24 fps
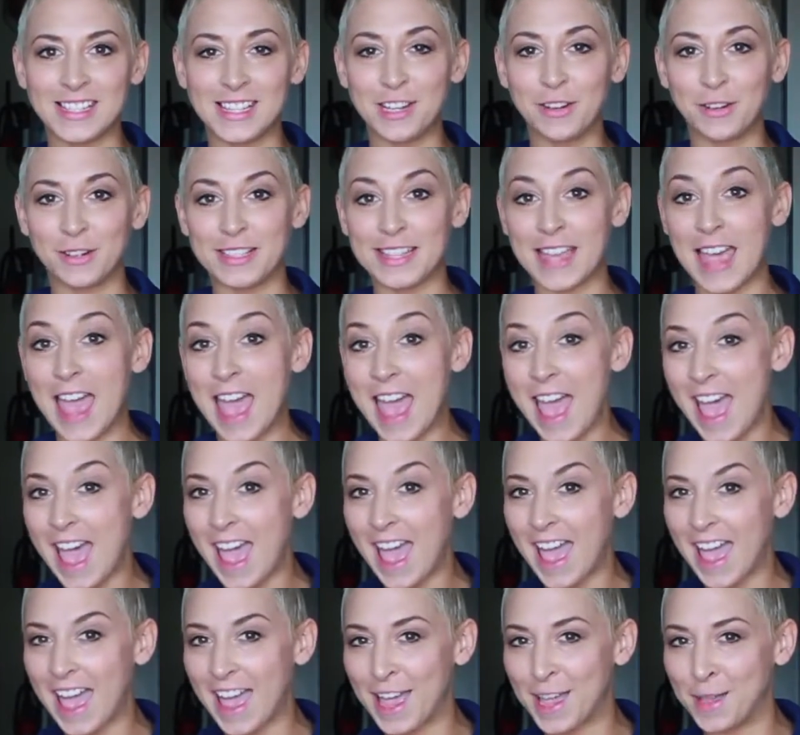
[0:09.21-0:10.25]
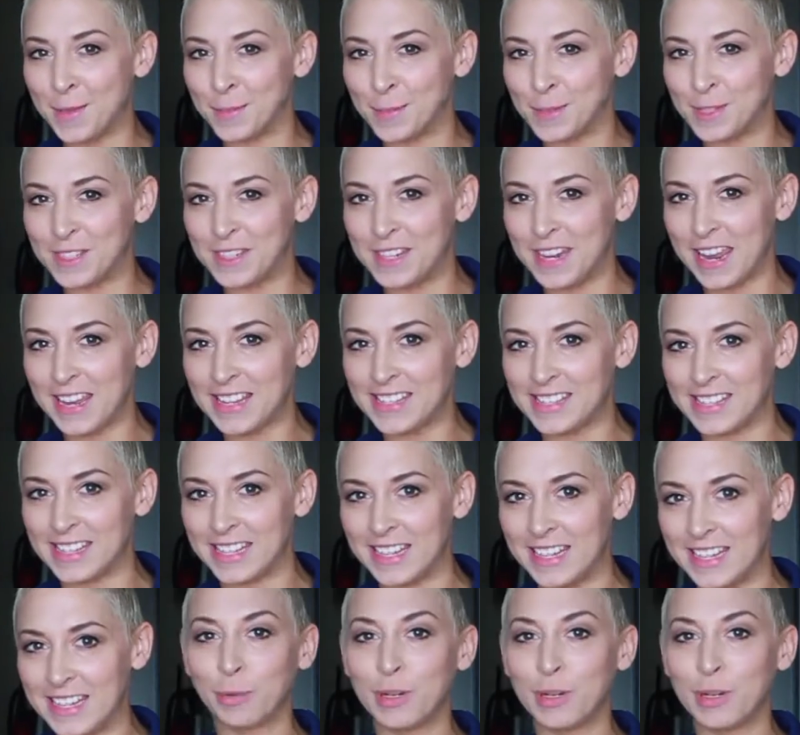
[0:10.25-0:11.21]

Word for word: Secrets. I'm Stacy.